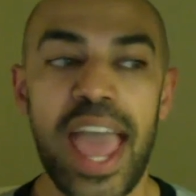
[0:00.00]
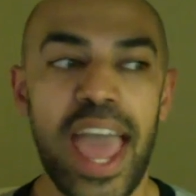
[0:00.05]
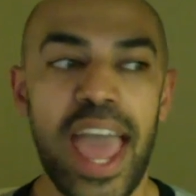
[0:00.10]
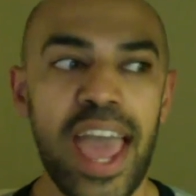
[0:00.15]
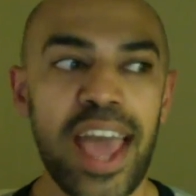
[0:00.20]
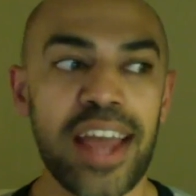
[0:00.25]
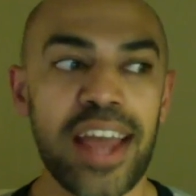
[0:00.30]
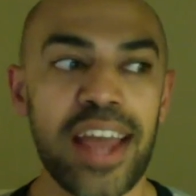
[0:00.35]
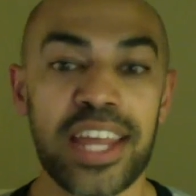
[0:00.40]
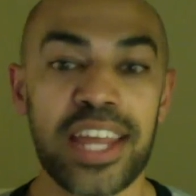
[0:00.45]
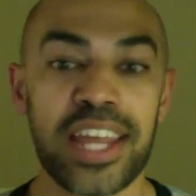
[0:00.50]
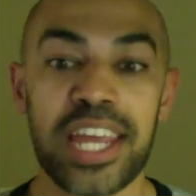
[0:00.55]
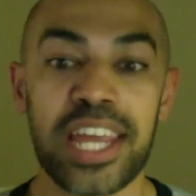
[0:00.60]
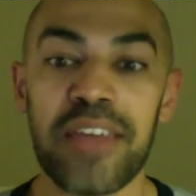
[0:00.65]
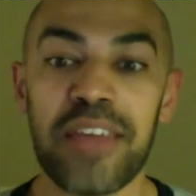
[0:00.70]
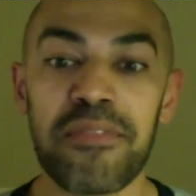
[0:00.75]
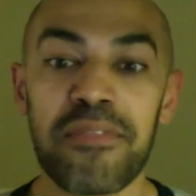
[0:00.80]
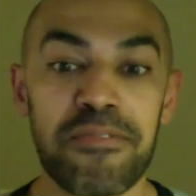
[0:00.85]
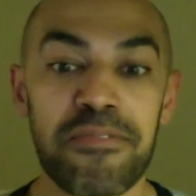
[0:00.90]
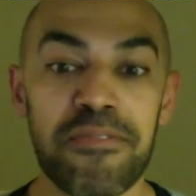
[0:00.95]
and
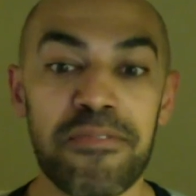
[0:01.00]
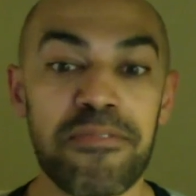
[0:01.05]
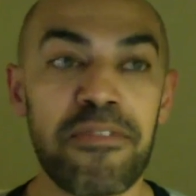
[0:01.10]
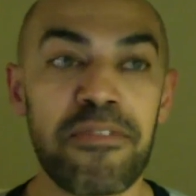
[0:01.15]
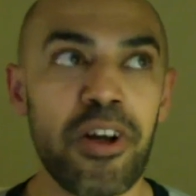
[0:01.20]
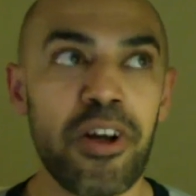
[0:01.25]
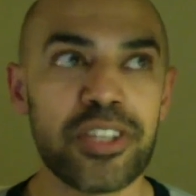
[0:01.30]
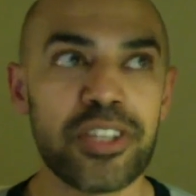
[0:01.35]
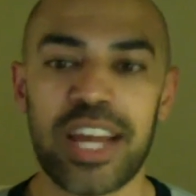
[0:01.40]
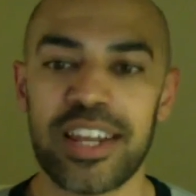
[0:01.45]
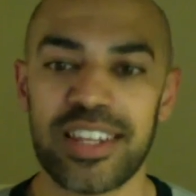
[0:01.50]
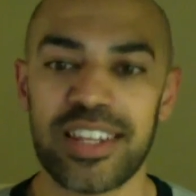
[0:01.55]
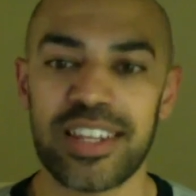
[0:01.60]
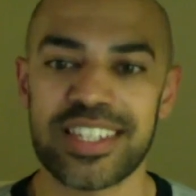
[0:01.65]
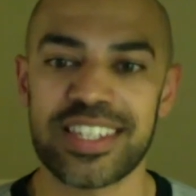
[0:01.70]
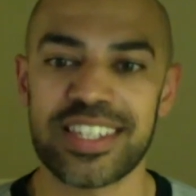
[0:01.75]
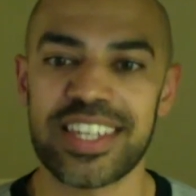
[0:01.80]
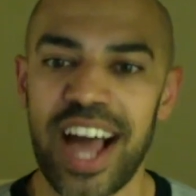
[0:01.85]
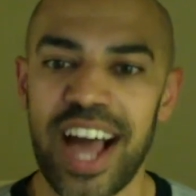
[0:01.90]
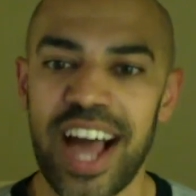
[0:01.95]
he falls out of the
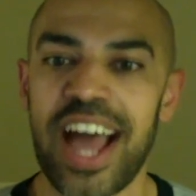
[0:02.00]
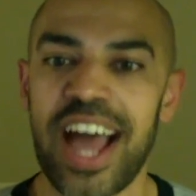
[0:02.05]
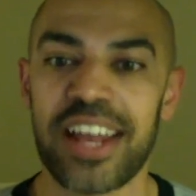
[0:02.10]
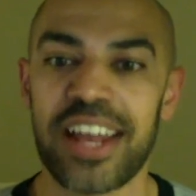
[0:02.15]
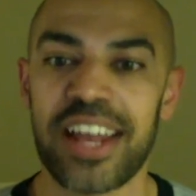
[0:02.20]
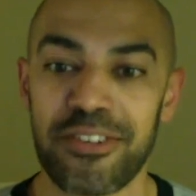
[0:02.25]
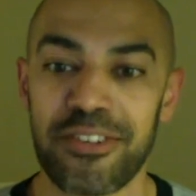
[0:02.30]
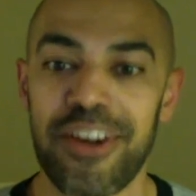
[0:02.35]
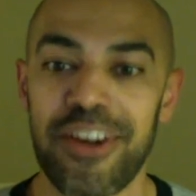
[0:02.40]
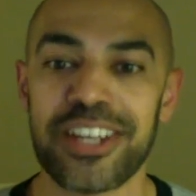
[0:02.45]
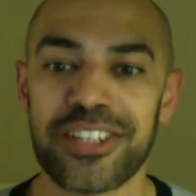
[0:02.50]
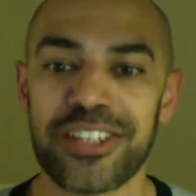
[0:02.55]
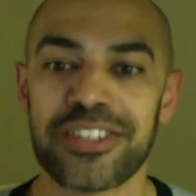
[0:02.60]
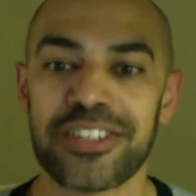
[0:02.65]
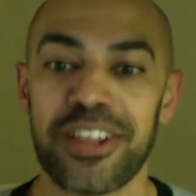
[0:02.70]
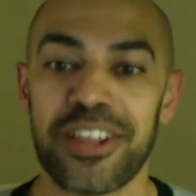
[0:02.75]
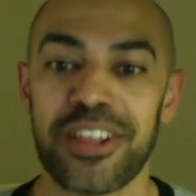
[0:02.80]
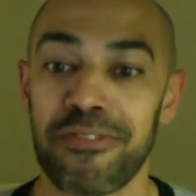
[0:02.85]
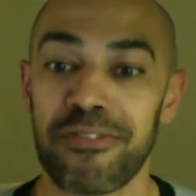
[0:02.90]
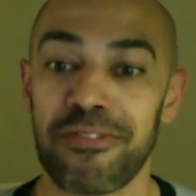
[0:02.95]
sky and crashes
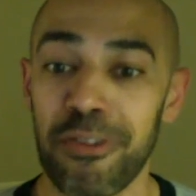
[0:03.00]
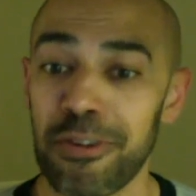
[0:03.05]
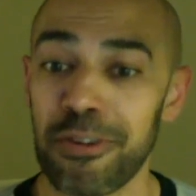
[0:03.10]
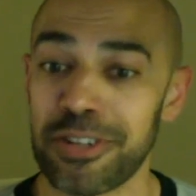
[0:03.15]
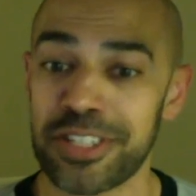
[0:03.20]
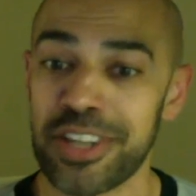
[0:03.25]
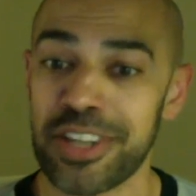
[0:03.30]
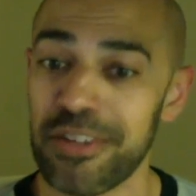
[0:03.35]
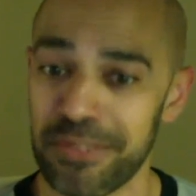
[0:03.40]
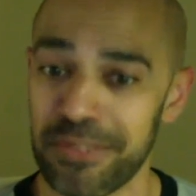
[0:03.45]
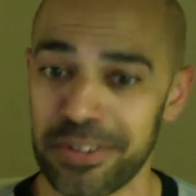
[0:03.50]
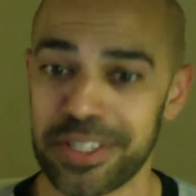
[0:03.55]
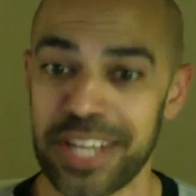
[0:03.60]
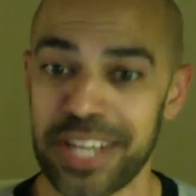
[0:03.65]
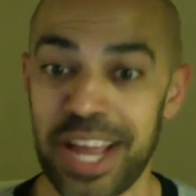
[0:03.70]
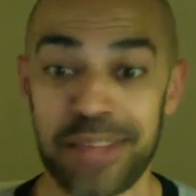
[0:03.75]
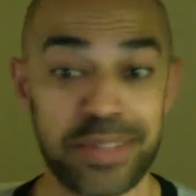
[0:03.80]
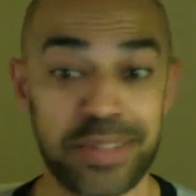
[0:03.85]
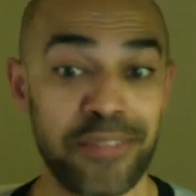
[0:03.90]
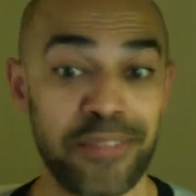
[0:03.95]
on the floor several
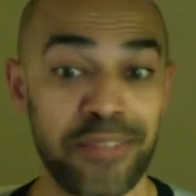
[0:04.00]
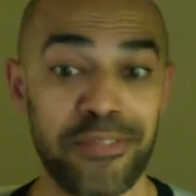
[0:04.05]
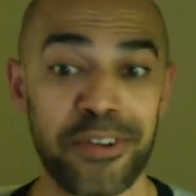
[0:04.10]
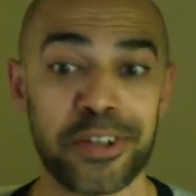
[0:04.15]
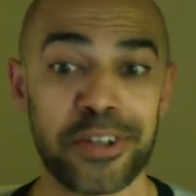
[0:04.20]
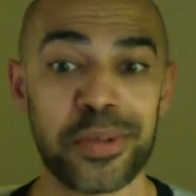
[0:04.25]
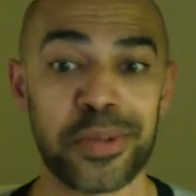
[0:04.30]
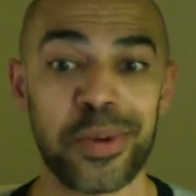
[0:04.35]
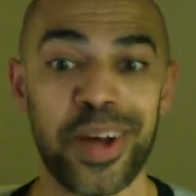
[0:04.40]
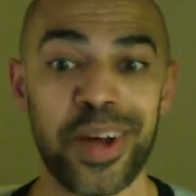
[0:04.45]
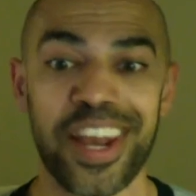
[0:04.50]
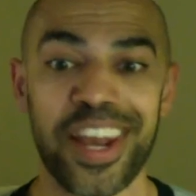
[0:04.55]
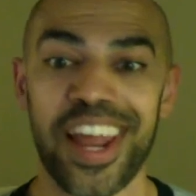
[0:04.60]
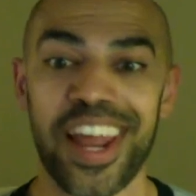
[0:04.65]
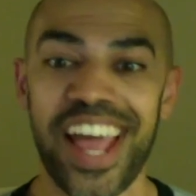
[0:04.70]
times in the first one.